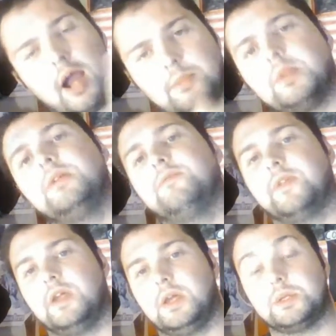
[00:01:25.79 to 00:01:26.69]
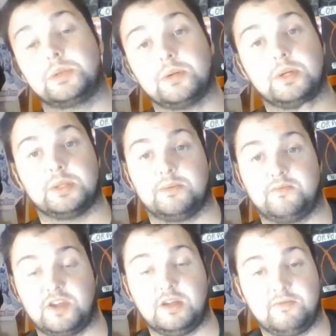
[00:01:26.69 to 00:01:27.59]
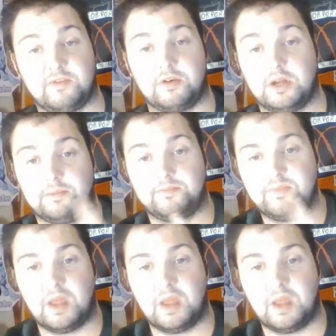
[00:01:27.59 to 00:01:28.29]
I believe that history is a very